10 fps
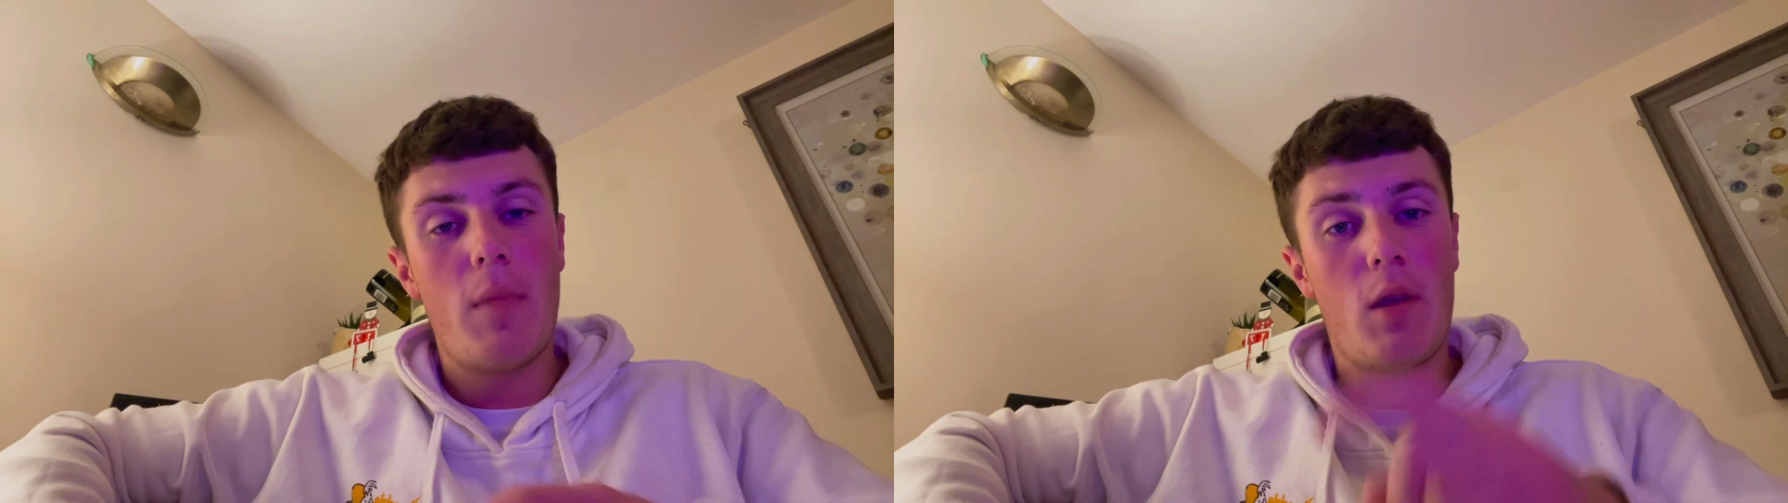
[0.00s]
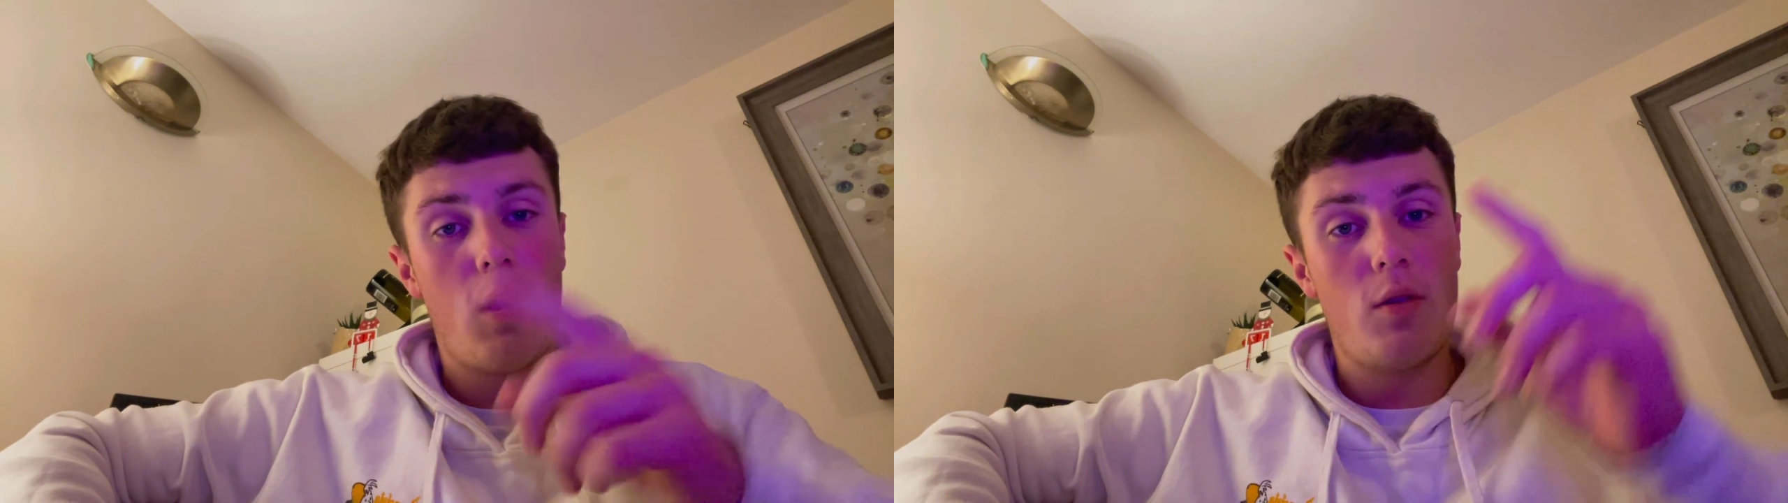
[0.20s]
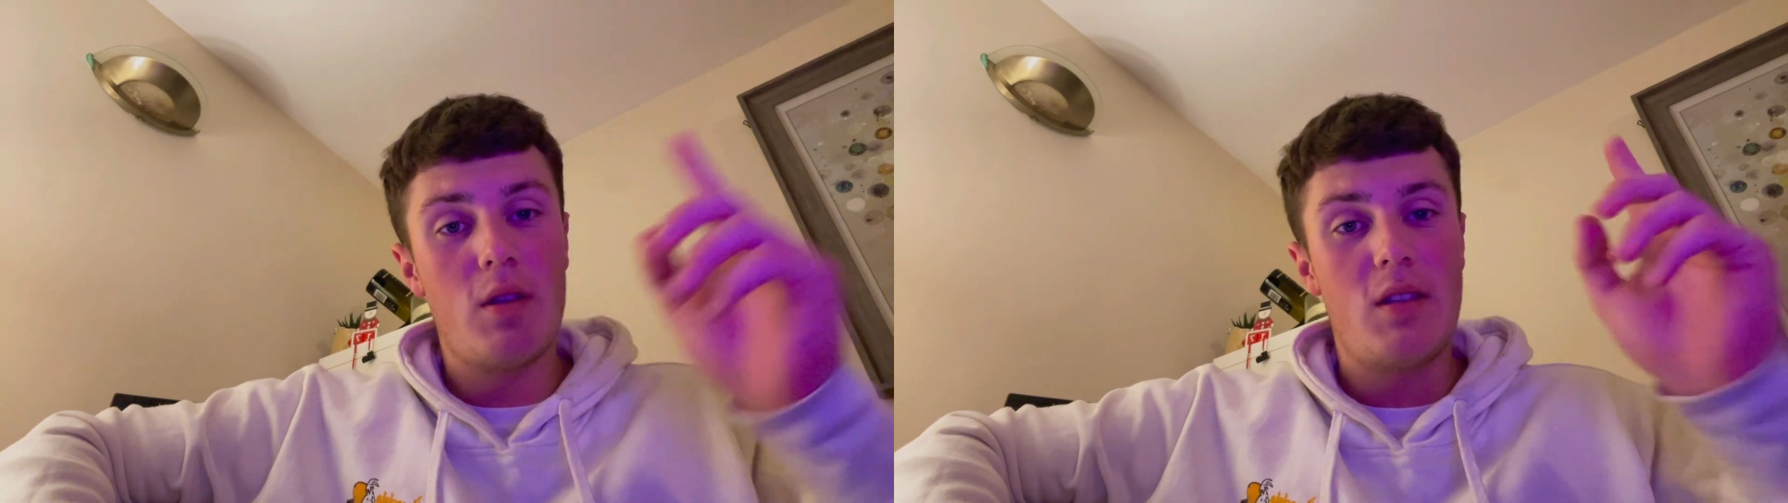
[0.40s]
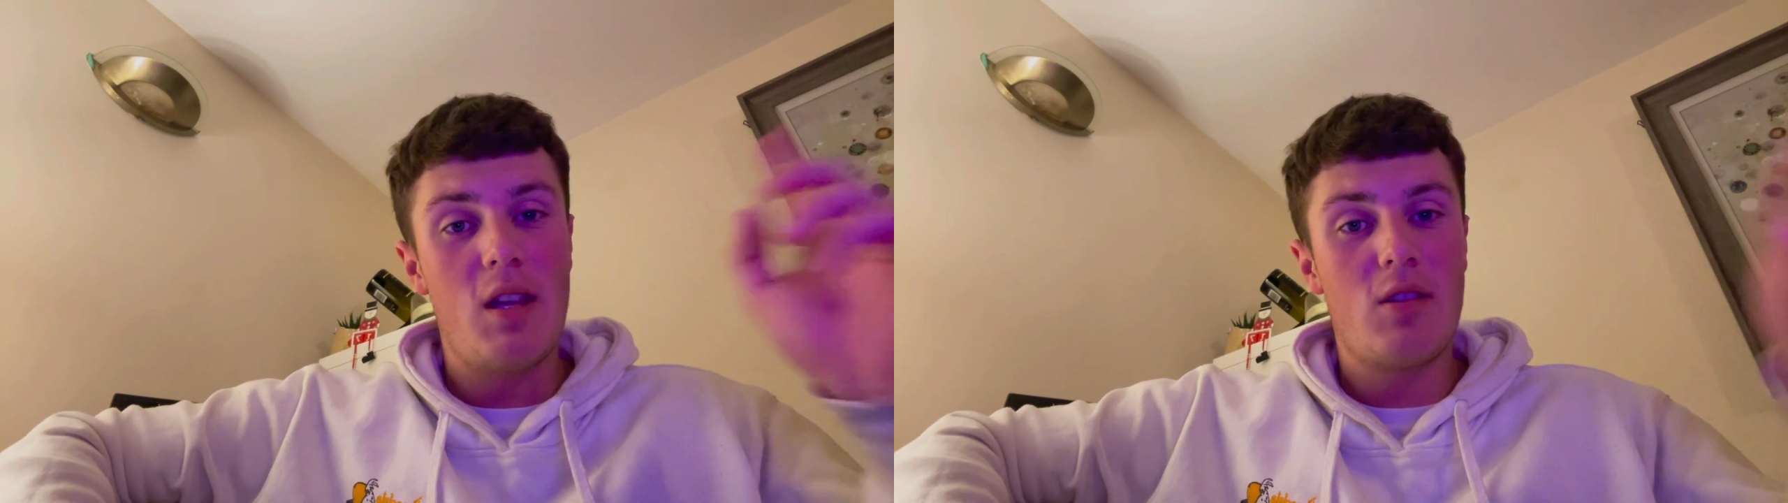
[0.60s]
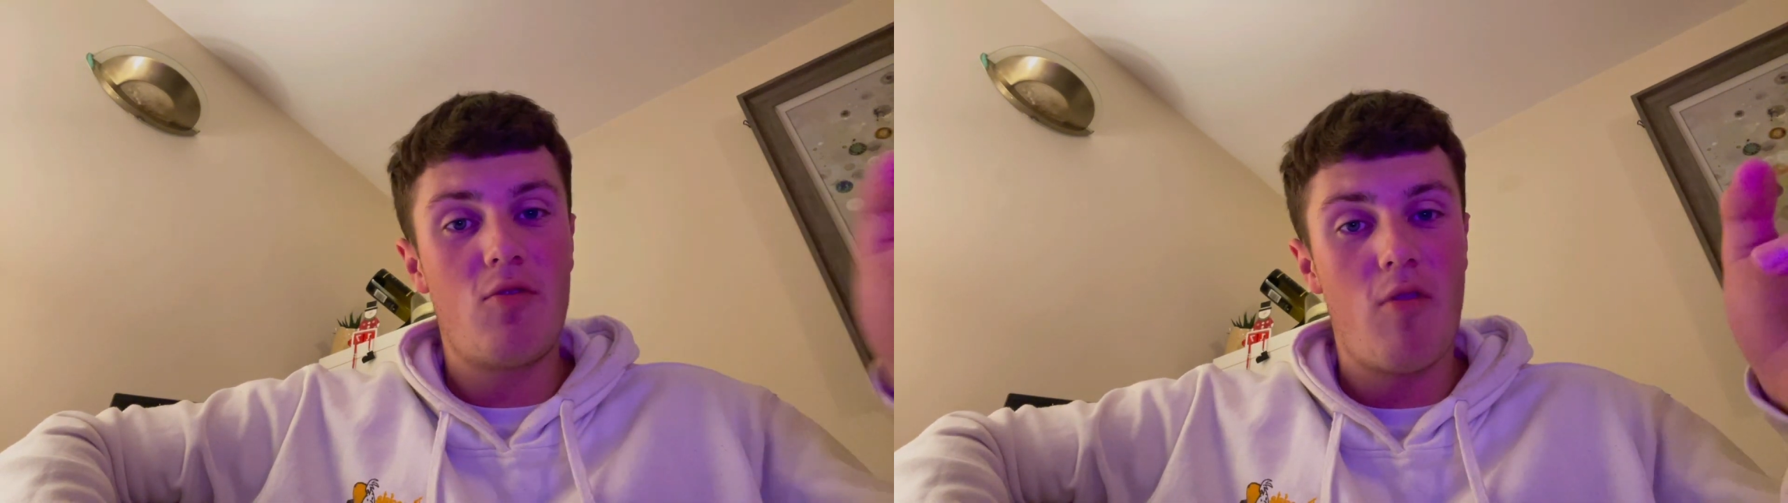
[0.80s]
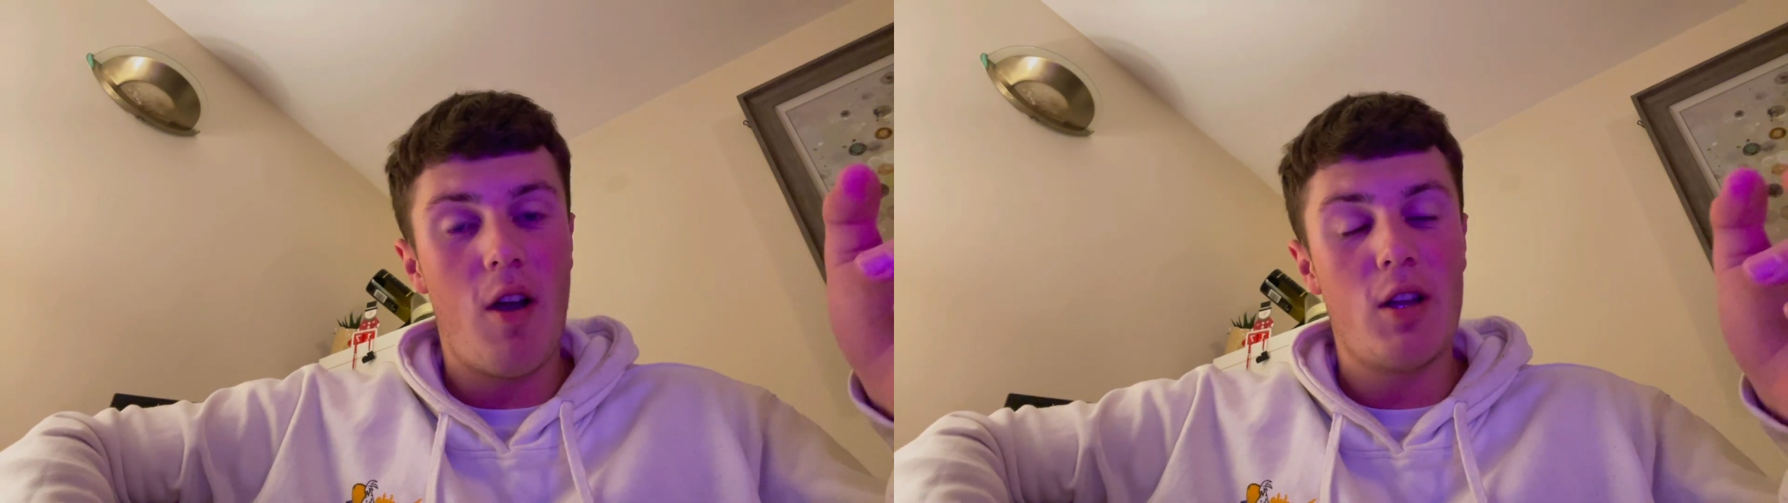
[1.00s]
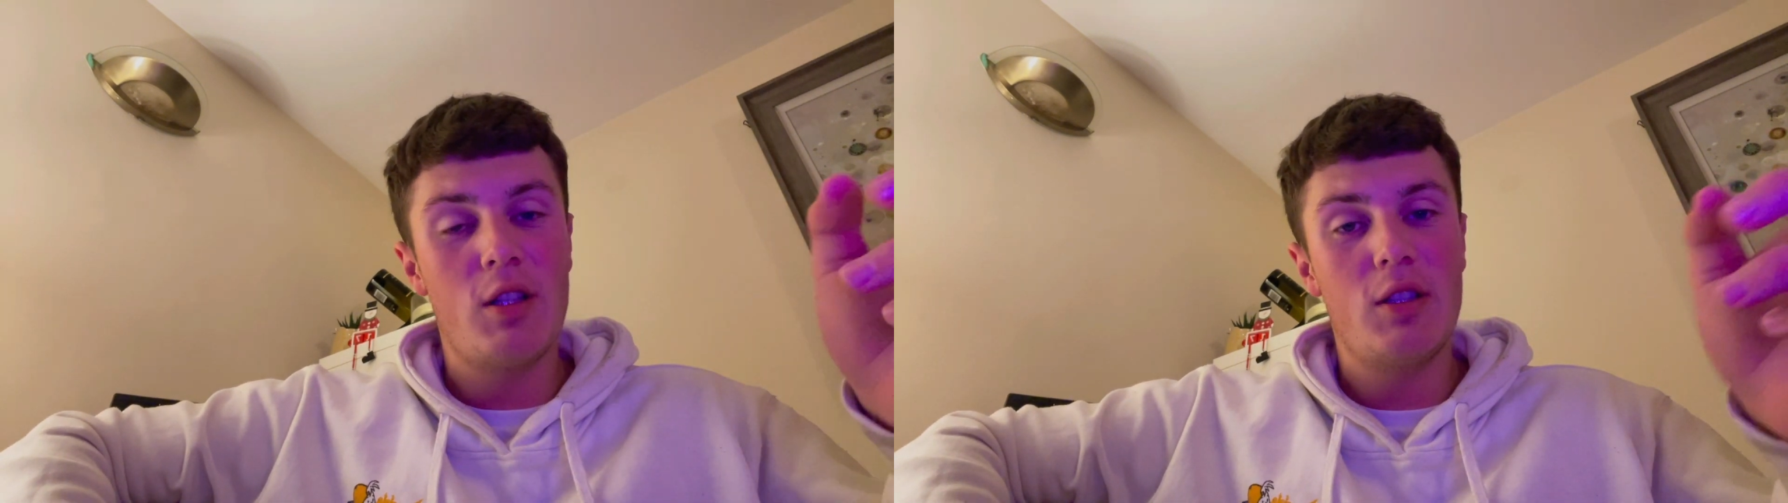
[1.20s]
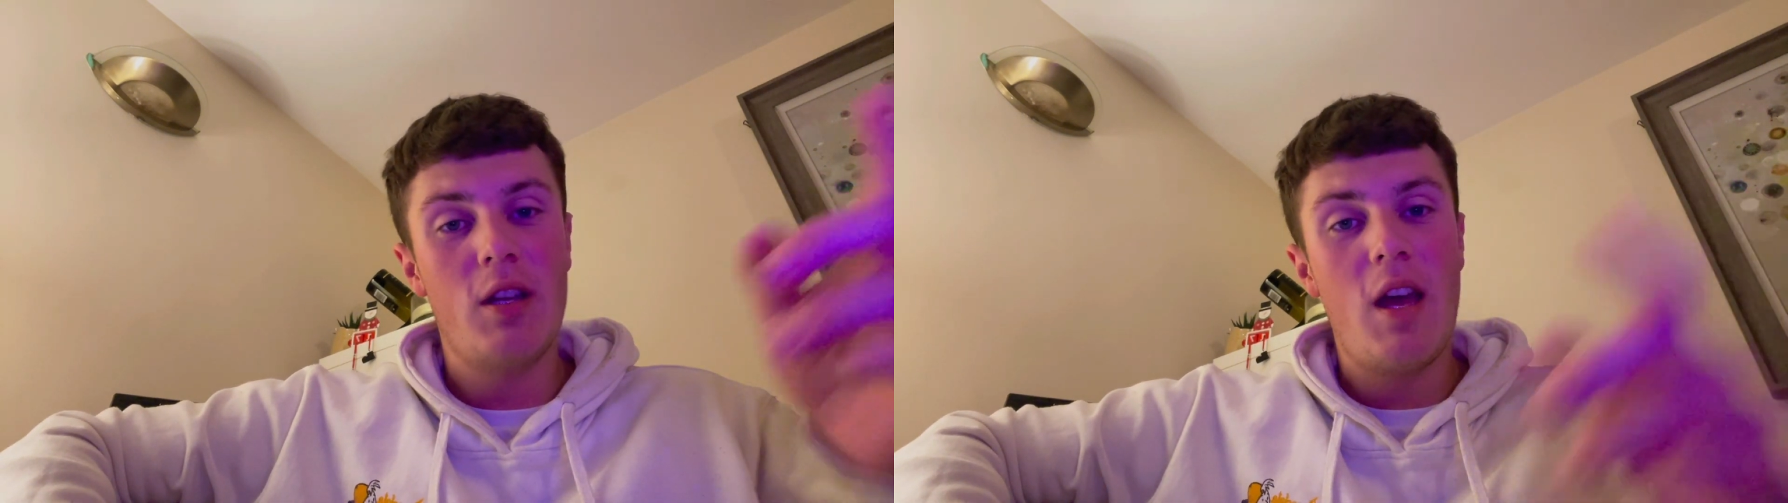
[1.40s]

and goes to see his crush.